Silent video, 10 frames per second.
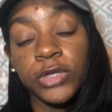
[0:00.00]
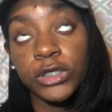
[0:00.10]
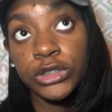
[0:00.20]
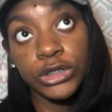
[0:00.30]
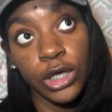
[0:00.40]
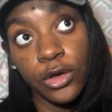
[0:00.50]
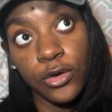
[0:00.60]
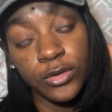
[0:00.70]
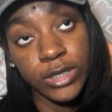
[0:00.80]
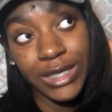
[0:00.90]
So
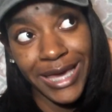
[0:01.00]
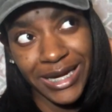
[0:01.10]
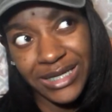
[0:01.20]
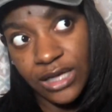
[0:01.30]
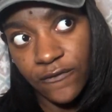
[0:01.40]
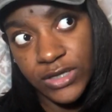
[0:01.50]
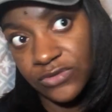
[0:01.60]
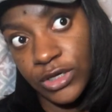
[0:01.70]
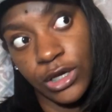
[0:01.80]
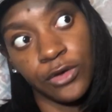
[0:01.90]
yeah, that's all for this
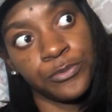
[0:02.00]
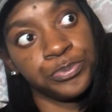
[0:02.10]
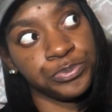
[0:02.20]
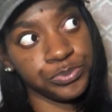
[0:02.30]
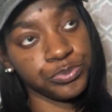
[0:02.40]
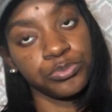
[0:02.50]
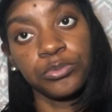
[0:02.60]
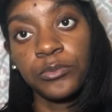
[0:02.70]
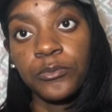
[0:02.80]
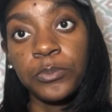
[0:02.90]
video.
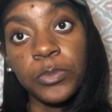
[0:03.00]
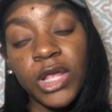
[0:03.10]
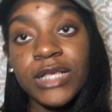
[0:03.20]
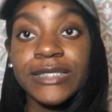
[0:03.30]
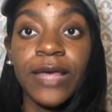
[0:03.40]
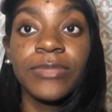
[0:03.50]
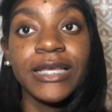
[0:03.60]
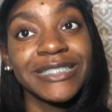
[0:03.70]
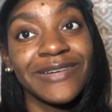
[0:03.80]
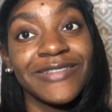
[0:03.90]
Stay
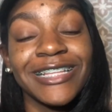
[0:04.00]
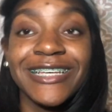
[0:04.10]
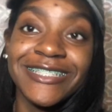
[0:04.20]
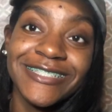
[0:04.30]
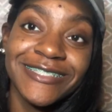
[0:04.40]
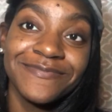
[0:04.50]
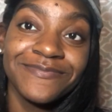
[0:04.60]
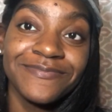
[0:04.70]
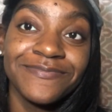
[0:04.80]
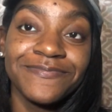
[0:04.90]
blessed nevertheless.
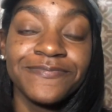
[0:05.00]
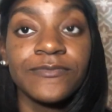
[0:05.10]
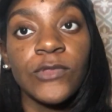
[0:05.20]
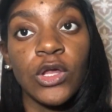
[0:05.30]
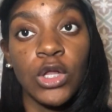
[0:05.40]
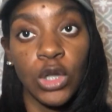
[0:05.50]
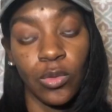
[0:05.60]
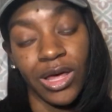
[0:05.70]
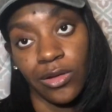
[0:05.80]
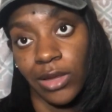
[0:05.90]
No,
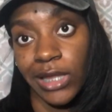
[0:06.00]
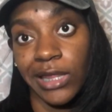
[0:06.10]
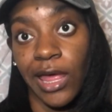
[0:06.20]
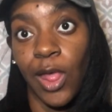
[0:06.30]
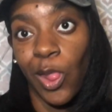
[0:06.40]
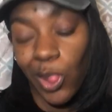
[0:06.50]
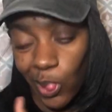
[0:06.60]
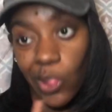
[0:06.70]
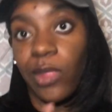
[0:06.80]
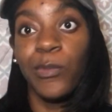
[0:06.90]
I don't like that.
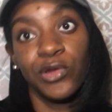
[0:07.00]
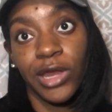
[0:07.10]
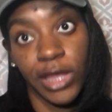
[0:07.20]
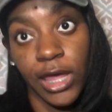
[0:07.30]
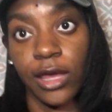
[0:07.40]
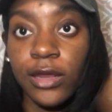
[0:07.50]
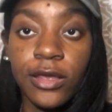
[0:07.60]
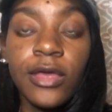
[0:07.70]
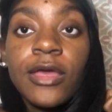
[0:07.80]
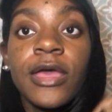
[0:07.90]
Let me do that again.
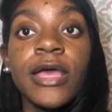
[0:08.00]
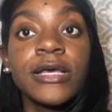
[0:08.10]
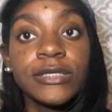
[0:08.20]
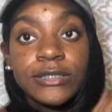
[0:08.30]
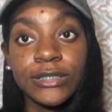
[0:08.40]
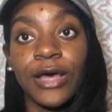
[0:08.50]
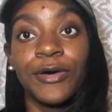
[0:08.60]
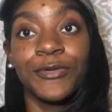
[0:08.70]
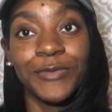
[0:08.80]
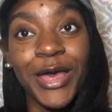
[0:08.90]

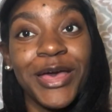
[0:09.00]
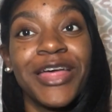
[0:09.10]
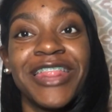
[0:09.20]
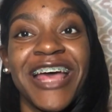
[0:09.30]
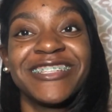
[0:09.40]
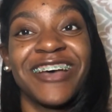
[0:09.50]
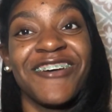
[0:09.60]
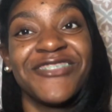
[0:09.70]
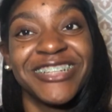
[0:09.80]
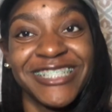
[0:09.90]
So that's all
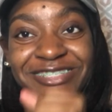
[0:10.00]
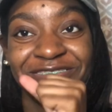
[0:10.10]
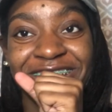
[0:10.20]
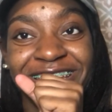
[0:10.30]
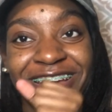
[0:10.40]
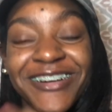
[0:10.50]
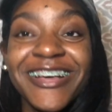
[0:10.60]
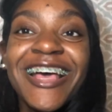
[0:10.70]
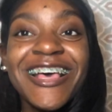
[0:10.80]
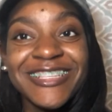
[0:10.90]
for this video.
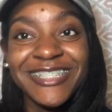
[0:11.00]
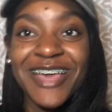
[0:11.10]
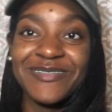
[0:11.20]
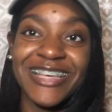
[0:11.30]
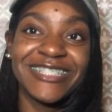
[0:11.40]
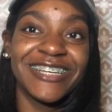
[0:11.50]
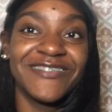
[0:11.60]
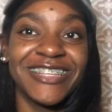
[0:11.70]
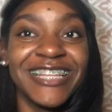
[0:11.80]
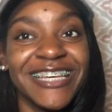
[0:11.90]
Stay blessed
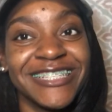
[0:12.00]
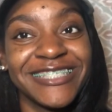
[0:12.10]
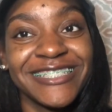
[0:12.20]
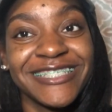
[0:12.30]
nevertheless.